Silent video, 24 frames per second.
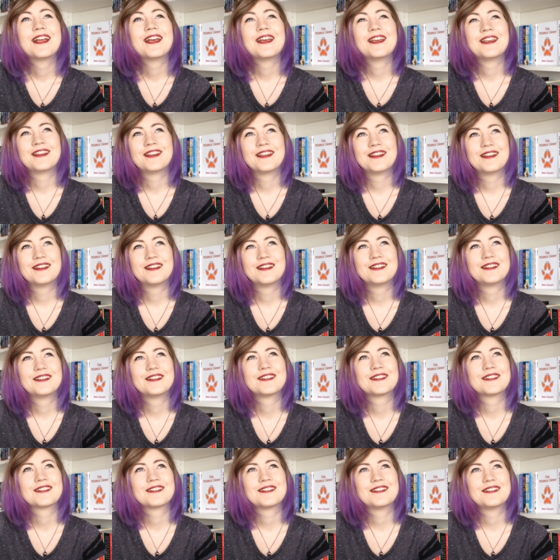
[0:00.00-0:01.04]

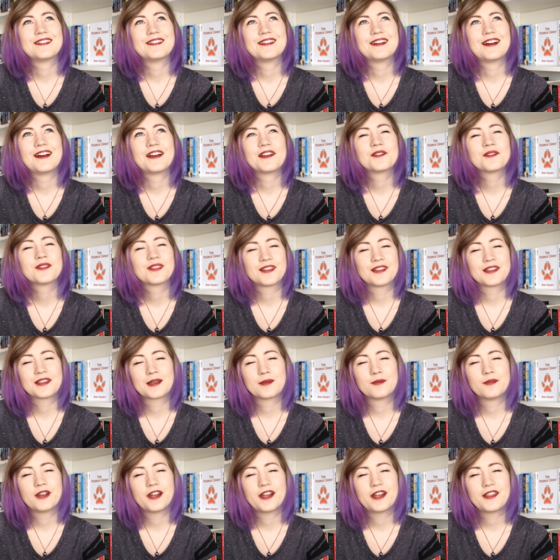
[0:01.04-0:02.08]
and I don't think
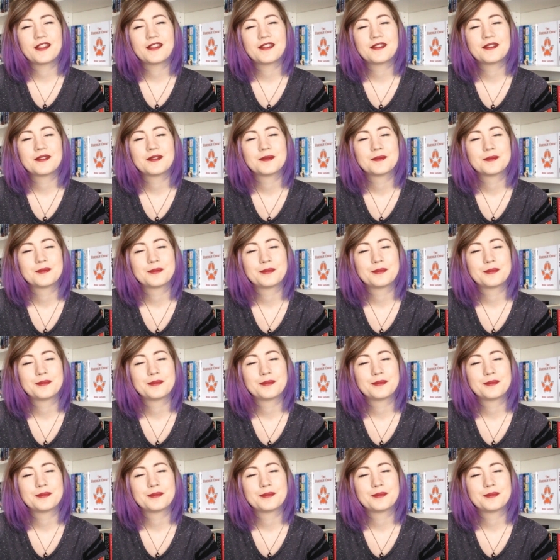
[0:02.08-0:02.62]
I'm ready,